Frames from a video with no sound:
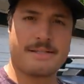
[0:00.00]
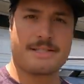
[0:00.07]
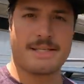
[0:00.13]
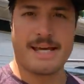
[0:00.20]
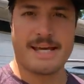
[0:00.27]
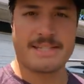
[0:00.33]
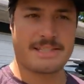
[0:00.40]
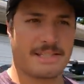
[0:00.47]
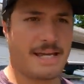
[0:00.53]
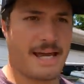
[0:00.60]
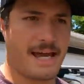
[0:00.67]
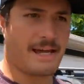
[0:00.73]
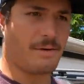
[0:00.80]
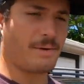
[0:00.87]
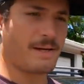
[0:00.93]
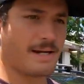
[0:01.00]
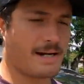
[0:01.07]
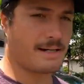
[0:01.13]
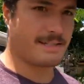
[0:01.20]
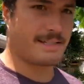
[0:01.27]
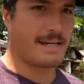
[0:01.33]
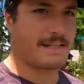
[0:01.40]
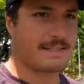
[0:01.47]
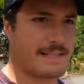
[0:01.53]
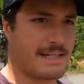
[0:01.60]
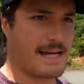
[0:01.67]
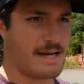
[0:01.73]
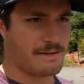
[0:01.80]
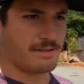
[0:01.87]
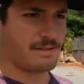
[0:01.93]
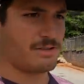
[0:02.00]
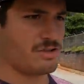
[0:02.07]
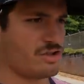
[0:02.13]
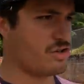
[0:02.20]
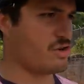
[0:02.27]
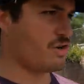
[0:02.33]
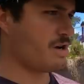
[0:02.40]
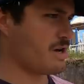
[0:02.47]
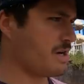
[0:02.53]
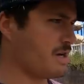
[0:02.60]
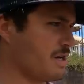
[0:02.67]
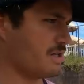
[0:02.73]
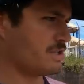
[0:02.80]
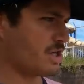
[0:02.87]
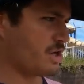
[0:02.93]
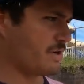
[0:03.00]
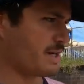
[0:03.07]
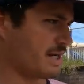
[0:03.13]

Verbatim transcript: Today's the day. We are testing out the new tow